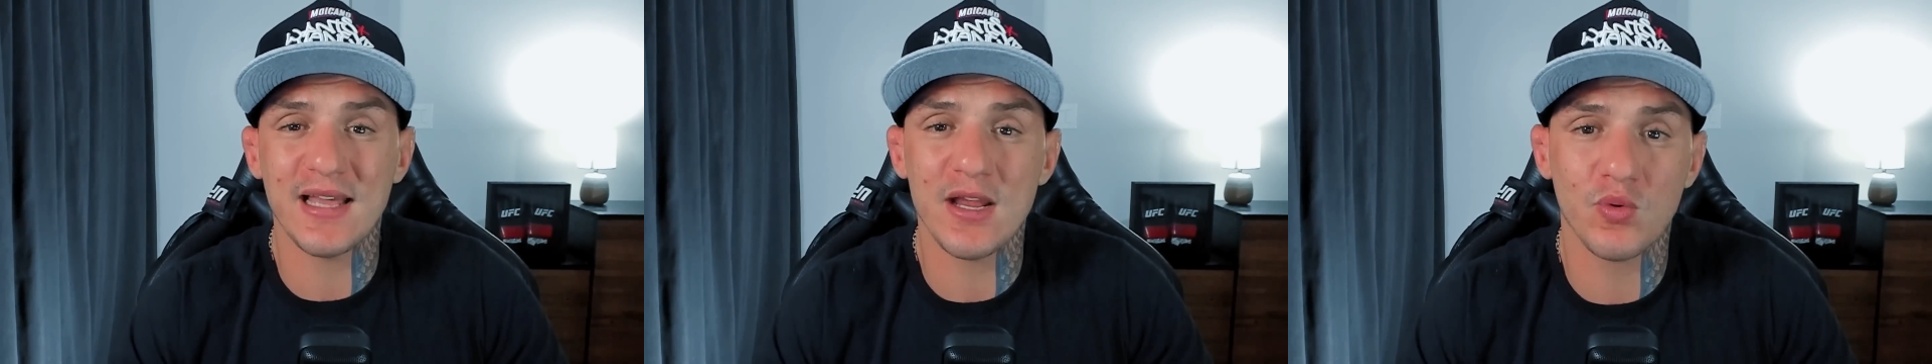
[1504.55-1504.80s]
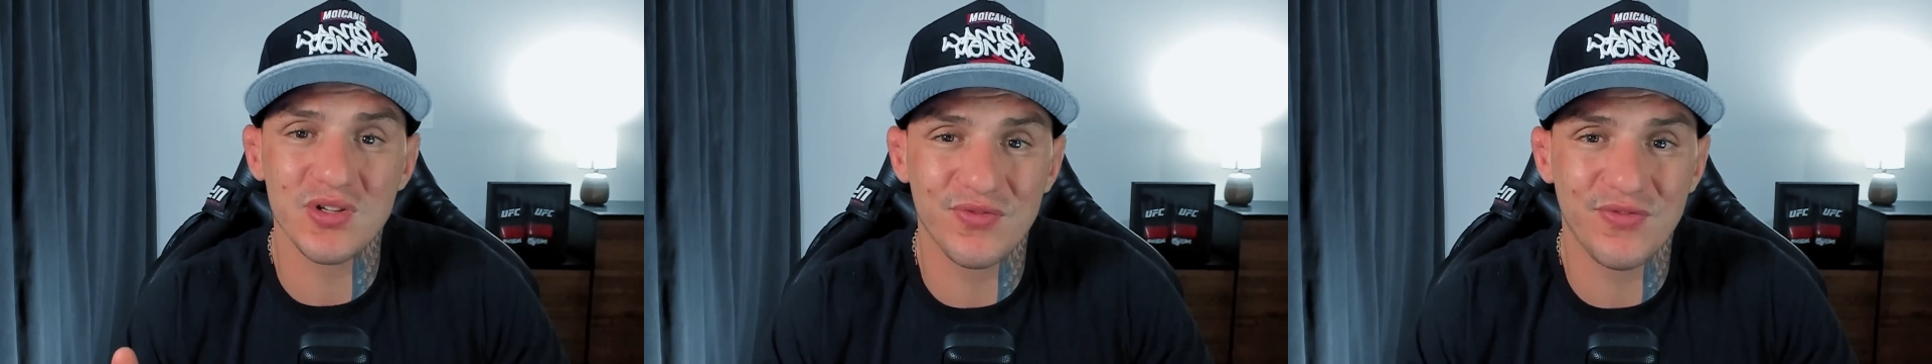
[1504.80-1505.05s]
it
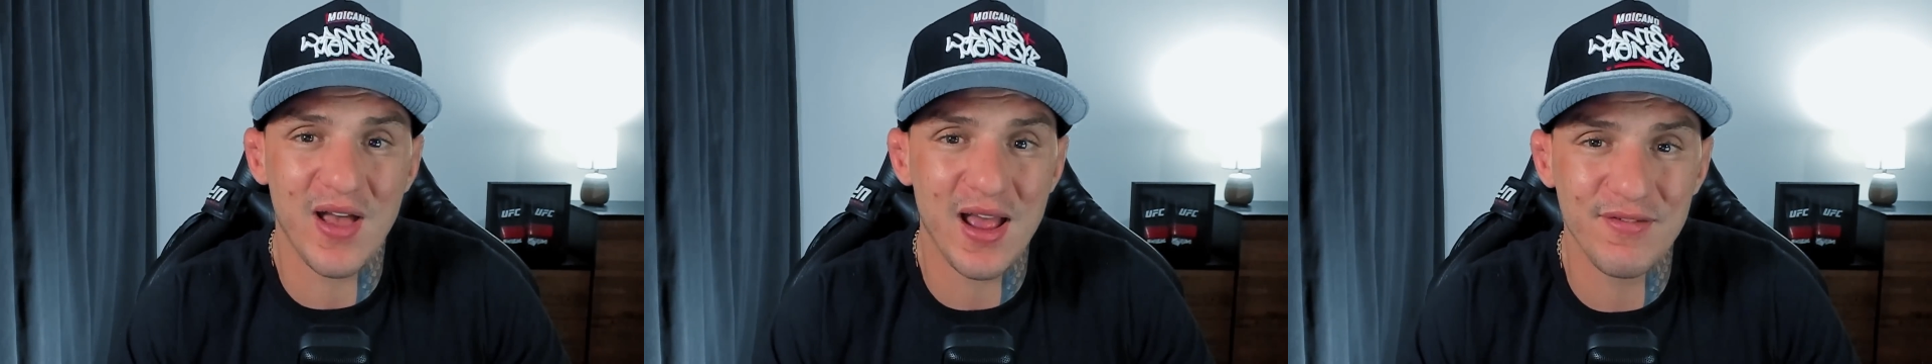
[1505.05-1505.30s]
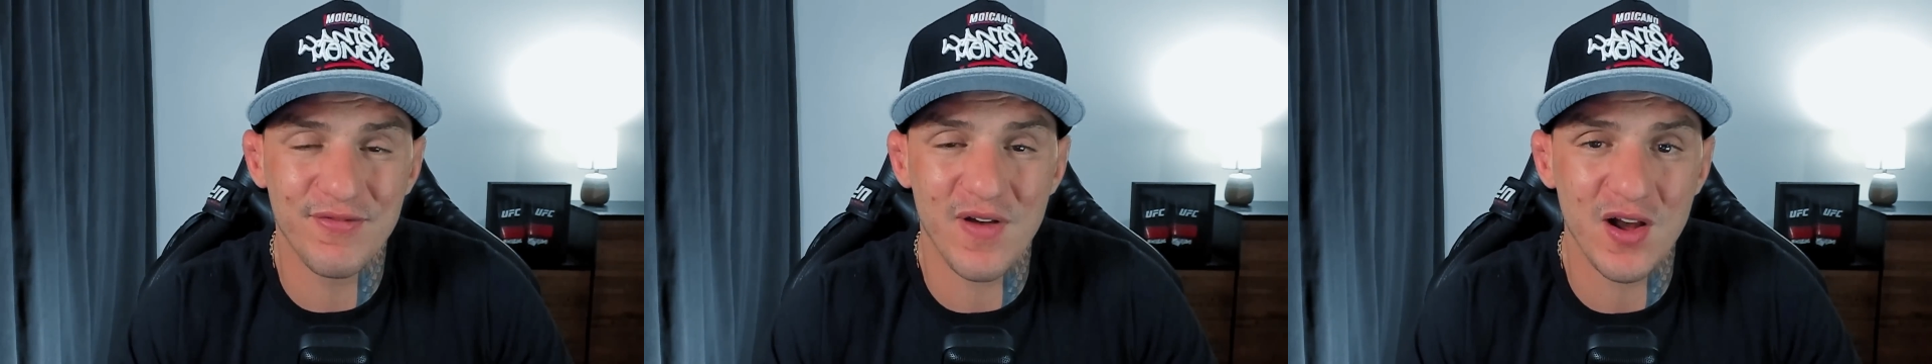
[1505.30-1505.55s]
was very,
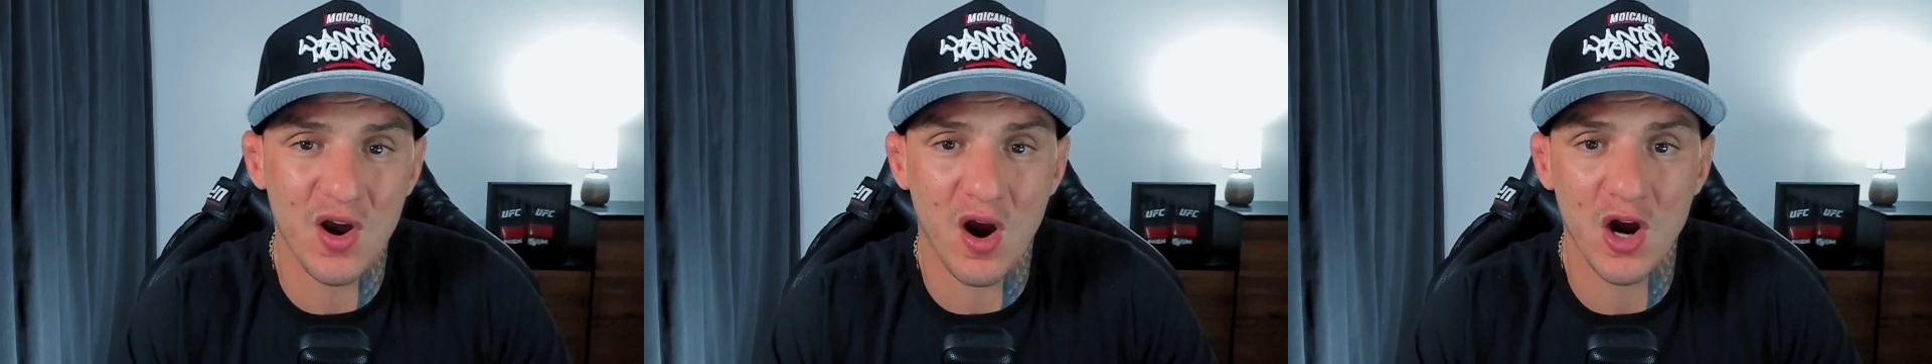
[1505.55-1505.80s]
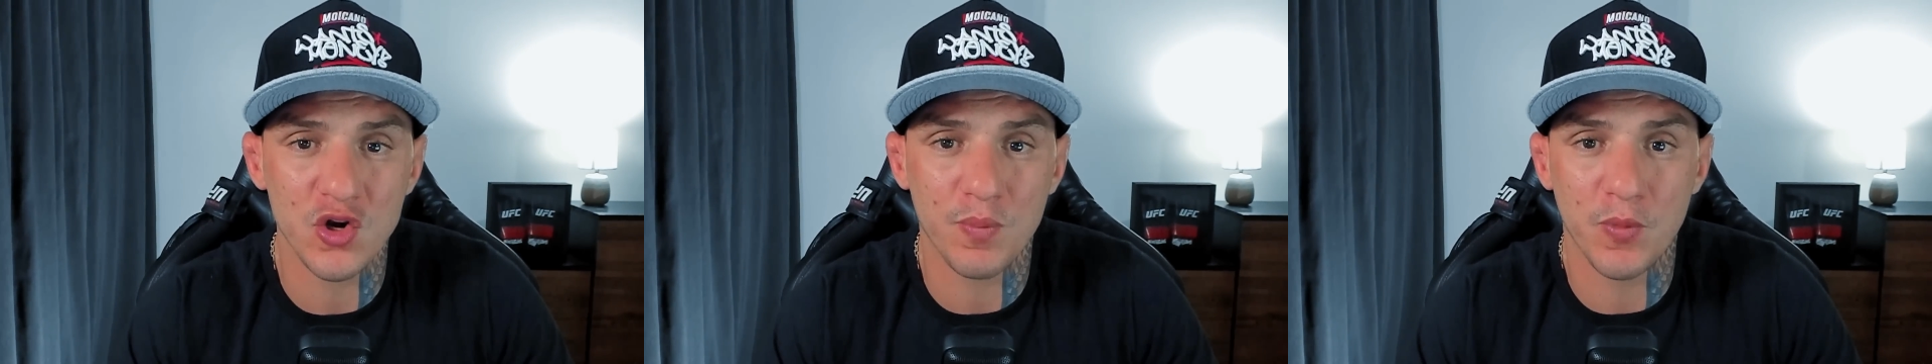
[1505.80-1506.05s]
very
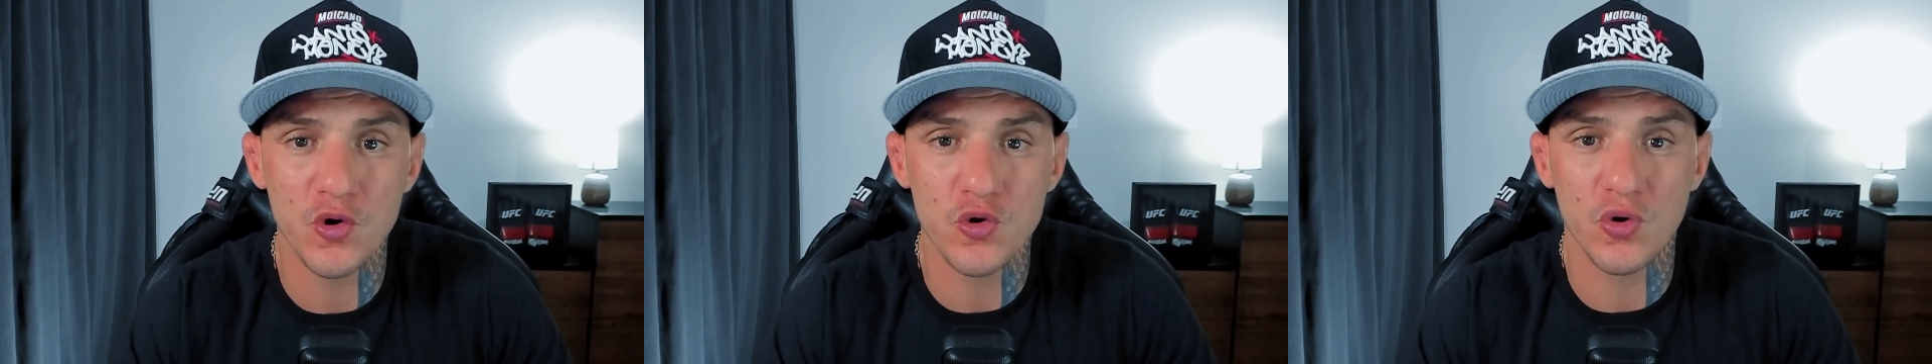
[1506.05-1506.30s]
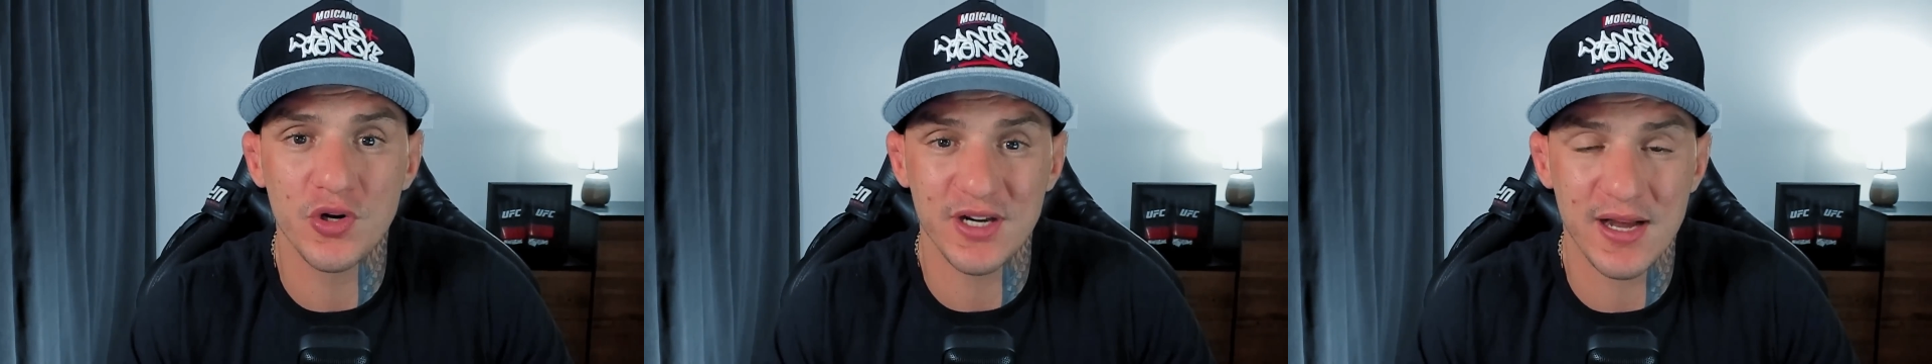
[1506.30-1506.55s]
hard
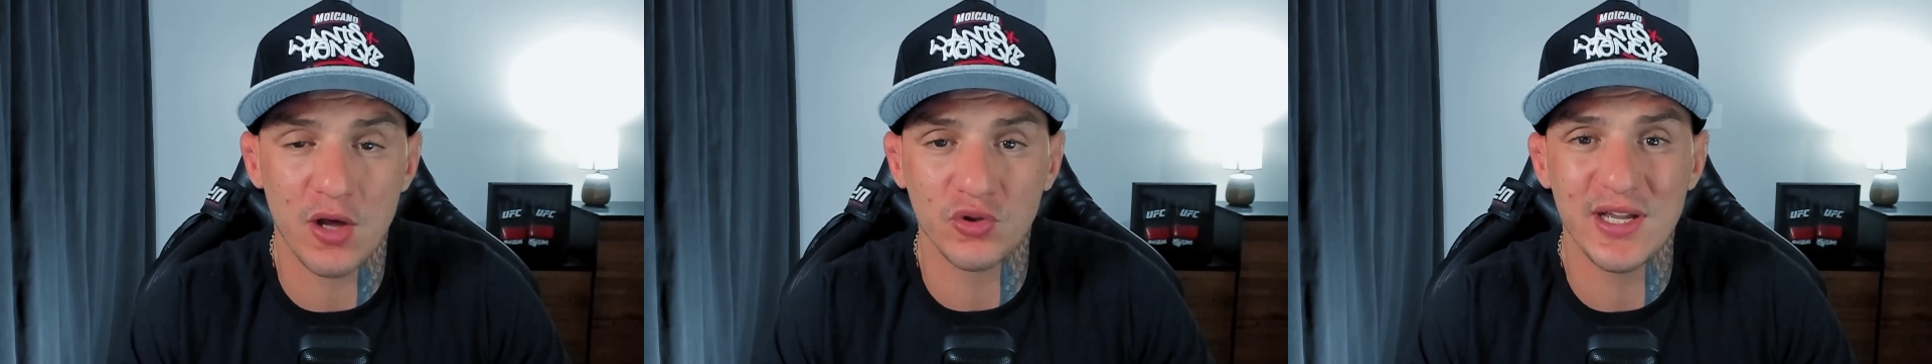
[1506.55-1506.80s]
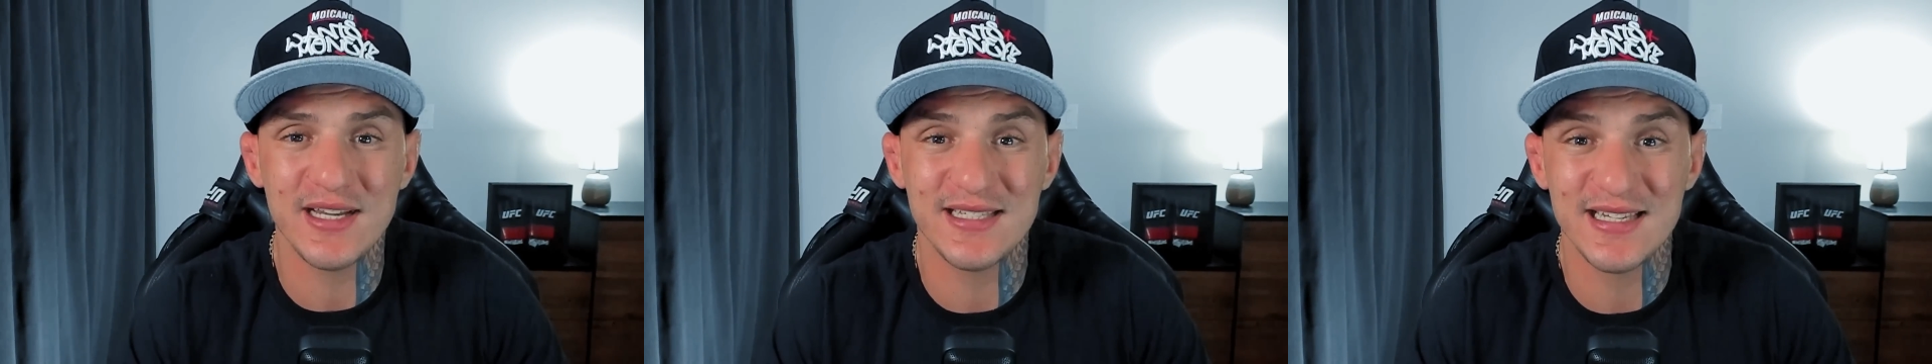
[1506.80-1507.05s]
opportunity.
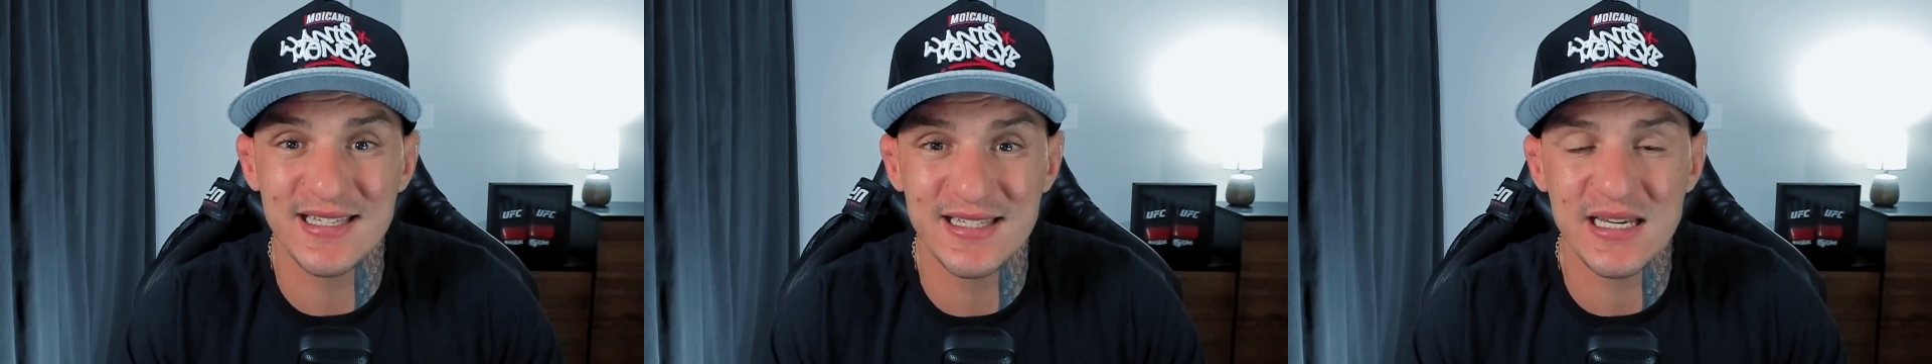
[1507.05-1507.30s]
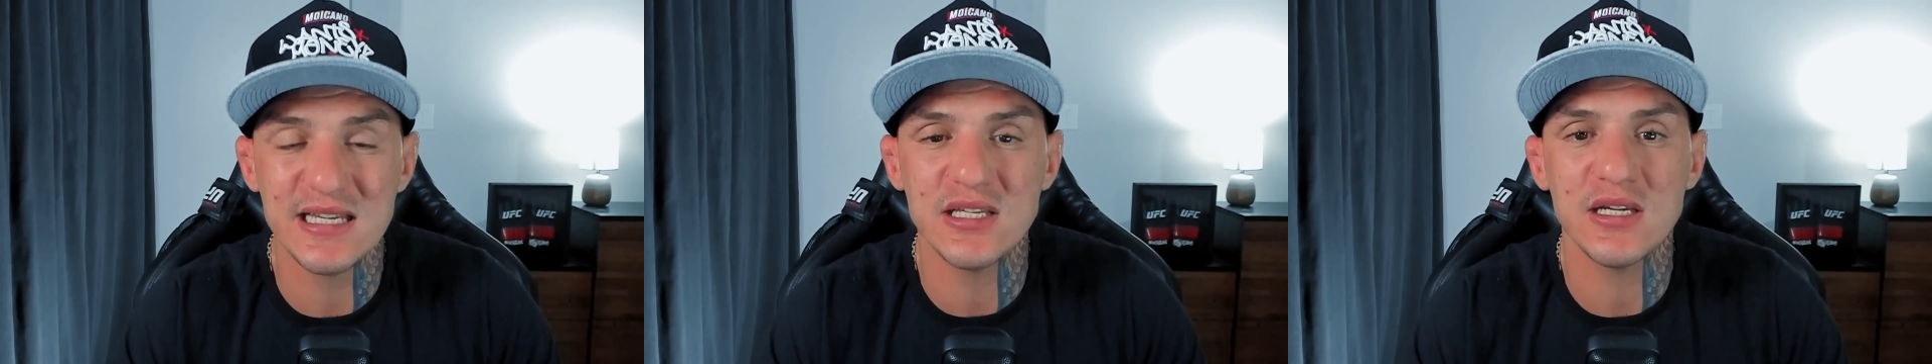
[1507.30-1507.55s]
Nowadays, it's
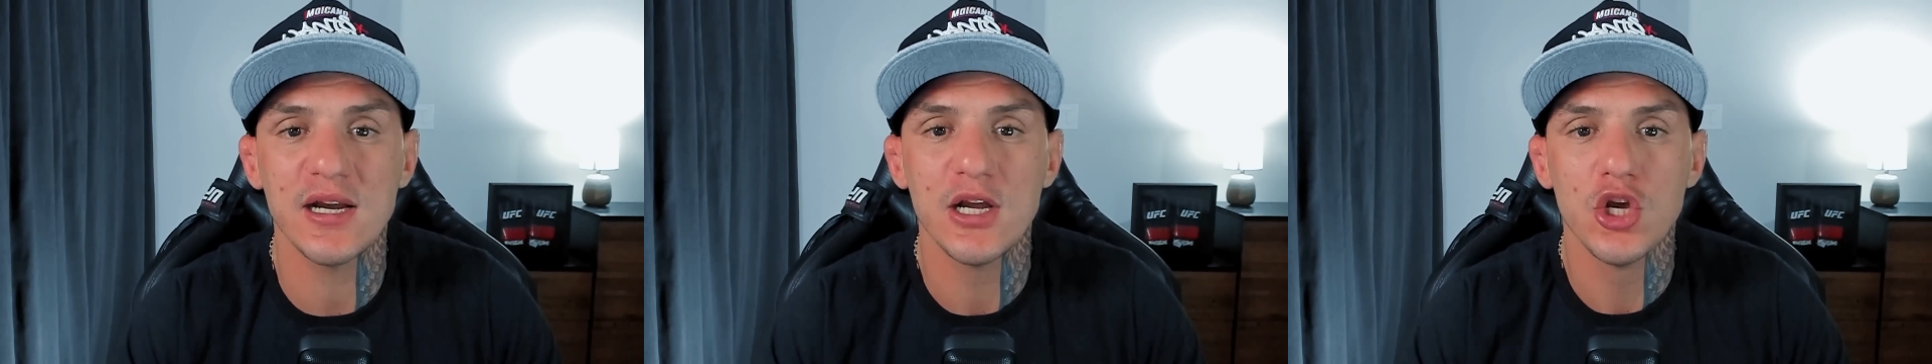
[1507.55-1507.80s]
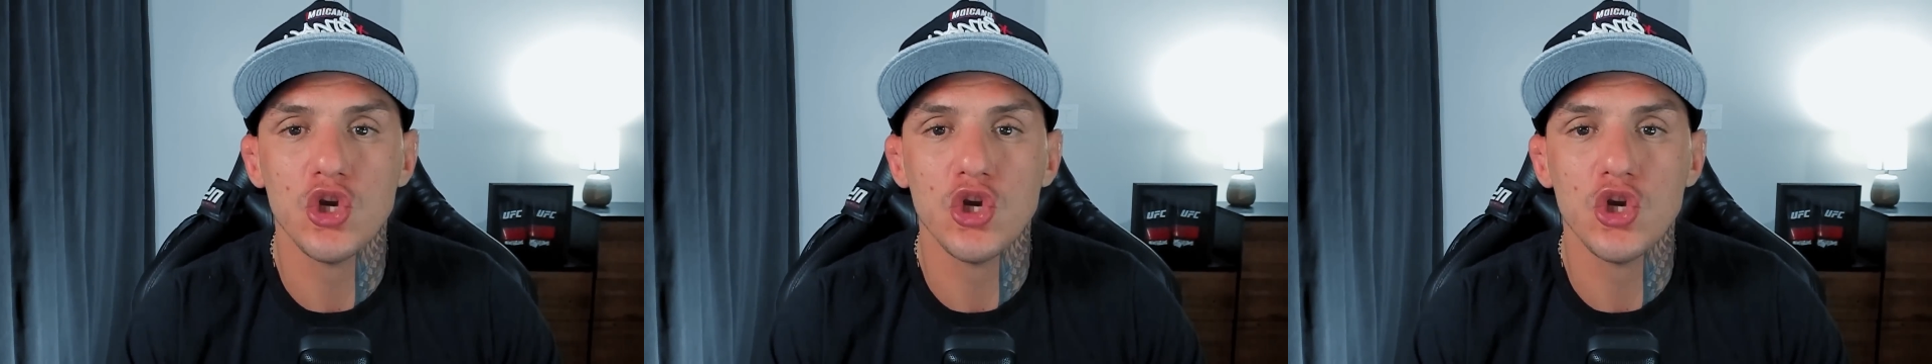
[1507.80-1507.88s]
easier.